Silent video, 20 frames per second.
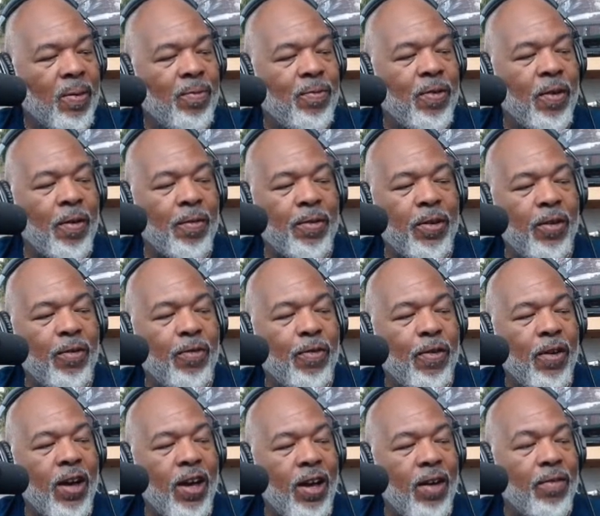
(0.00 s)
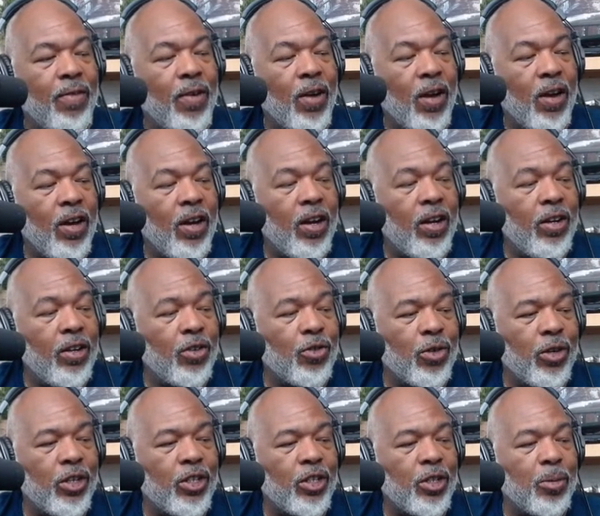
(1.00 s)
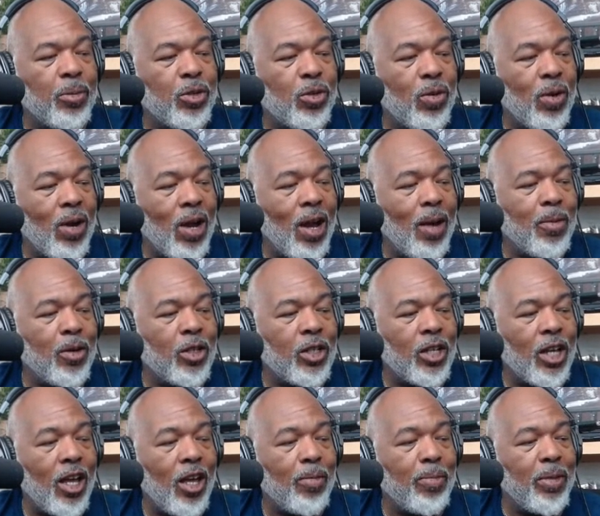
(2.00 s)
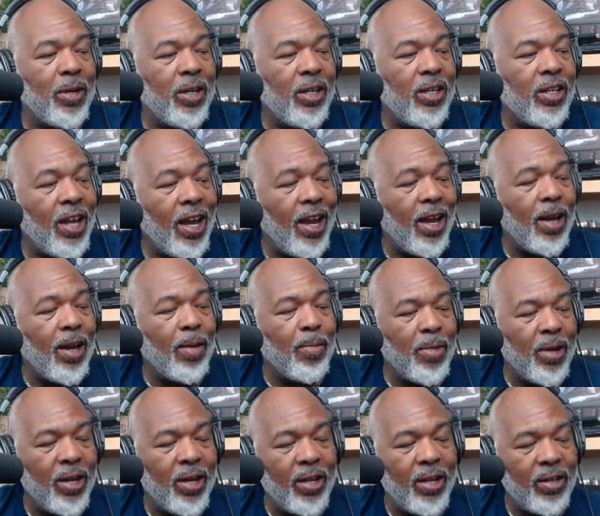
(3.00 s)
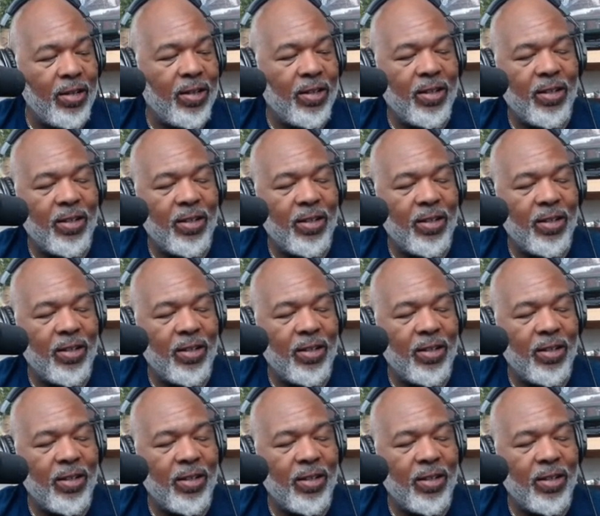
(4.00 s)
5,500 subscribers, I'll be damned, man.